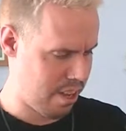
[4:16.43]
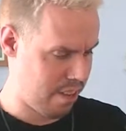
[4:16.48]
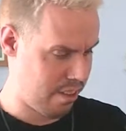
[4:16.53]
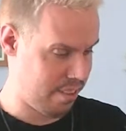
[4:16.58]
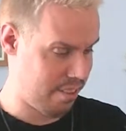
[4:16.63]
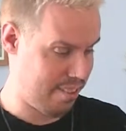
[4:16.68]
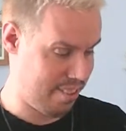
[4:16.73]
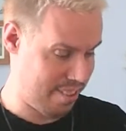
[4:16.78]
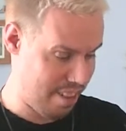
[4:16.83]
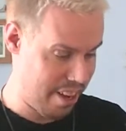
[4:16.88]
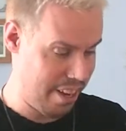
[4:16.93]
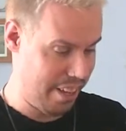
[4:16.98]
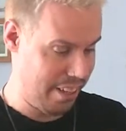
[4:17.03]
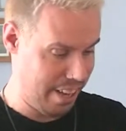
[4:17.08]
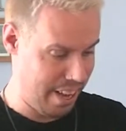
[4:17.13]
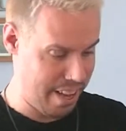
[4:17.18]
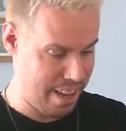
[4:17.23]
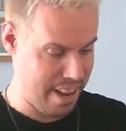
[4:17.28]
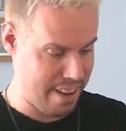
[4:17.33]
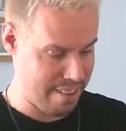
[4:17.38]
stunning.
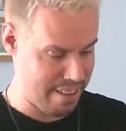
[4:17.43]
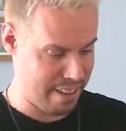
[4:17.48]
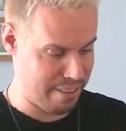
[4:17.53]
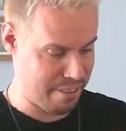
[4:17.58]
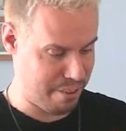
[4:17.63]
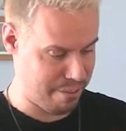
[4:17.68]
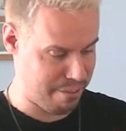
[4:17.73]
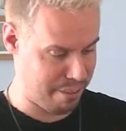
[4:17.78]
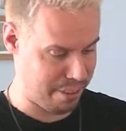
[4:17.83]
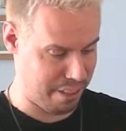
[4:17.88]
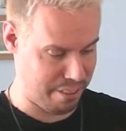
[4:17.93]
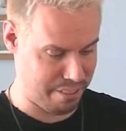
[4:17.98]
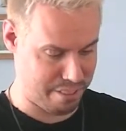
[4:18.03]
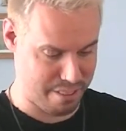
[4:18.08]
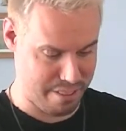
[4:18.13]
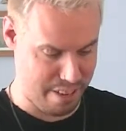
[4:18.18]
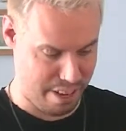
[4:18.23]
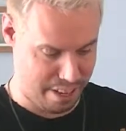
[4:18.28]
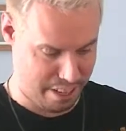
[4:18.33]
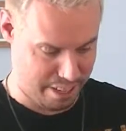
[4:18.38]
It is actually fucking
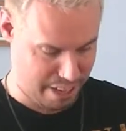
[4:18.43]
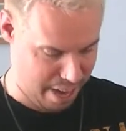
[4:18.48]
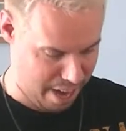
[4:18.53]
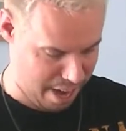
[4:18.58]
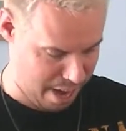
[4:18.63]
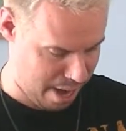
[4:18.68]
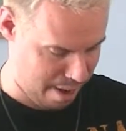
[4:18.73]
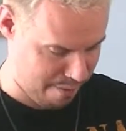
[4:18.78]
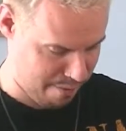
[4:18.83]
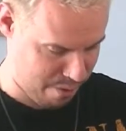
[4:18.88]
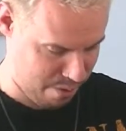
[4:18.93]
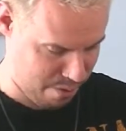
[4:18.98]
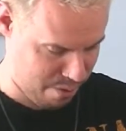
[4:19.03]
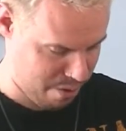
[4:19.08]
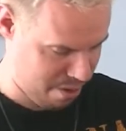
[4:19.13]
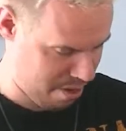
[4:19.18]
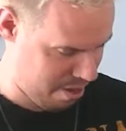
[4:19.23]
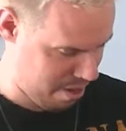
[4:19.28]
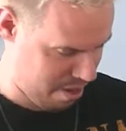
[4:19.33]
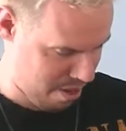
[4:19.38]
stunning. I have to
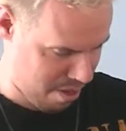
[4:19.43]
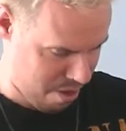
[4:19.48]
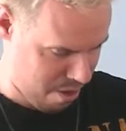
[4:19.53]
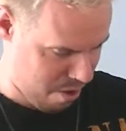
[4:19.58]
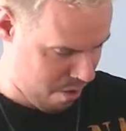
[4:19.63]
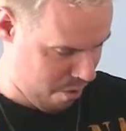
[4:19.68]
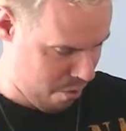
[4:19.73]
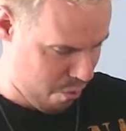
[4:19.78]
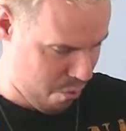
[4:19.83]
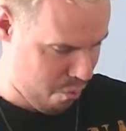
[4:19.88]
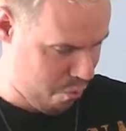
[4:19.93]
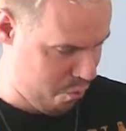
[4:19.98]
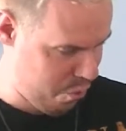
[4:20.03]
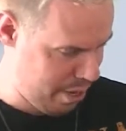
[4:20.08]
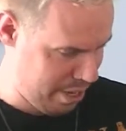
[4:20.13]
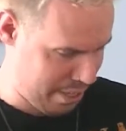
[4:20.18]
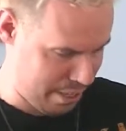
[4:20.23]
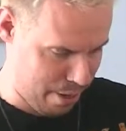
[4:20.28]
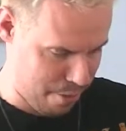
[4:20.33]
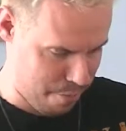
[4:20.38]

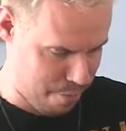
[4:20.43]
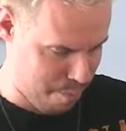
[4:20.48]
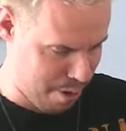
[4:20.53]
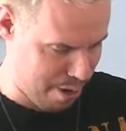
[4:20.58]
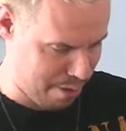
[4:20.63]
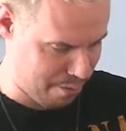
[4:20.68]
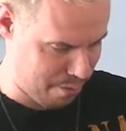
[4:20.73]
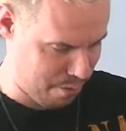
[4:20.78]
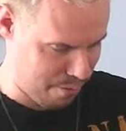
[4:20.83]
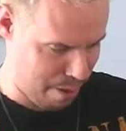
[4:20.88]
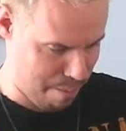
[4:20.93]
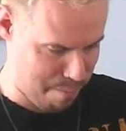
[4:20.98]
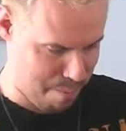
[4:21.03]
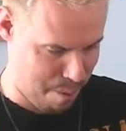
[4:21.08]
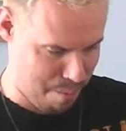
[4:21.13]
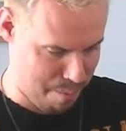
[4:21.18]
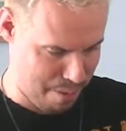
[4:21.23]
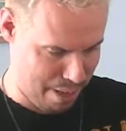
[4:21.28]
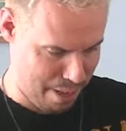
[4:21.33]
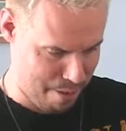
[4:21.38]
really give praise to
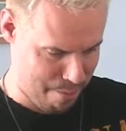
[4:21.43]
Redbubble.